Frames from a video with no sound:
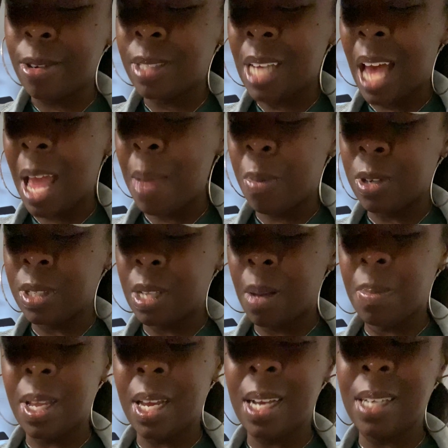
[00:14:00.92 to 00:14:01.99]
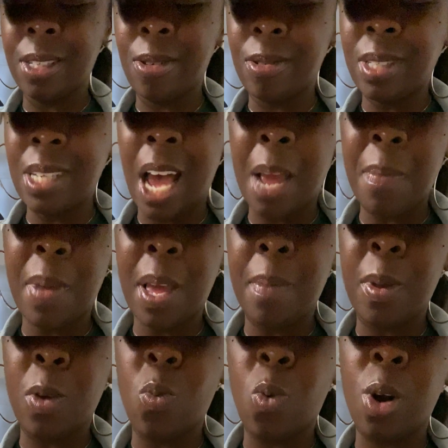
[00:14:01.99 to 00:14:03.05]
type or something because their type ain't
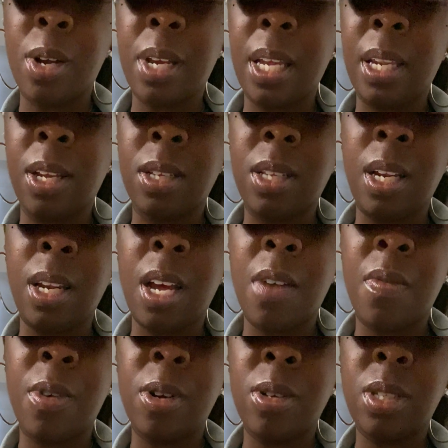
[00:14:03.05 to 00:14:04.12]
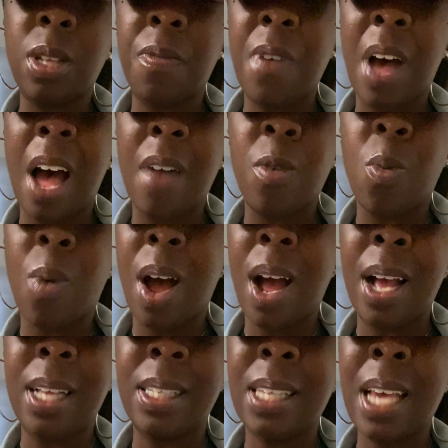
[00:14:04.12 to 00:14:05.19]
been working. Look, the lovers, the five of
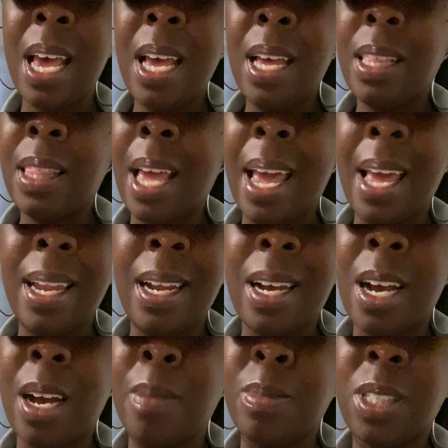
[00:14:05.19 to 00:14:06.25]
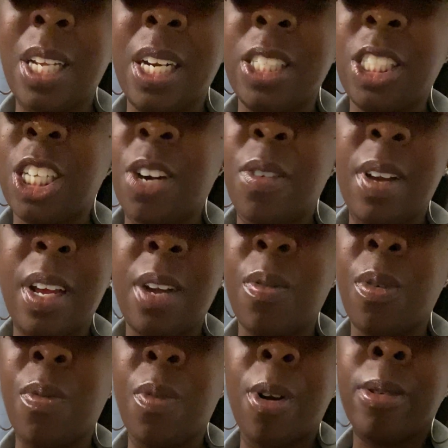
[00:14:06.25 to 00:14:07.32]
wands, the eight of cups to the chariot in
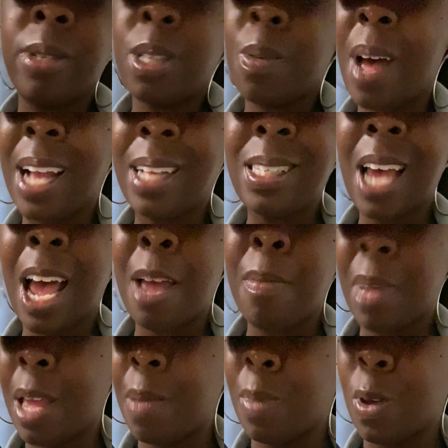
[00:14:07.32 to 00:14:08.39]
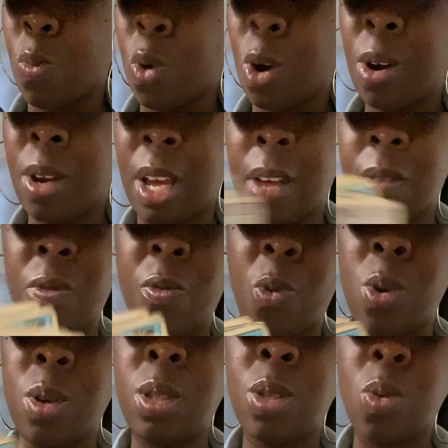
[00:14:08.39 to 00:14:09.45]
reverse. Somebody type ain't been working.
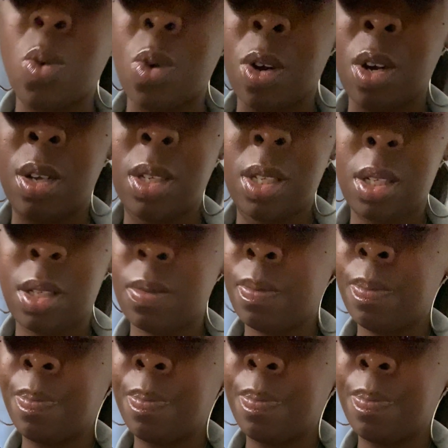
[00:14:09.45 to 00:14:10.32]
Four swords.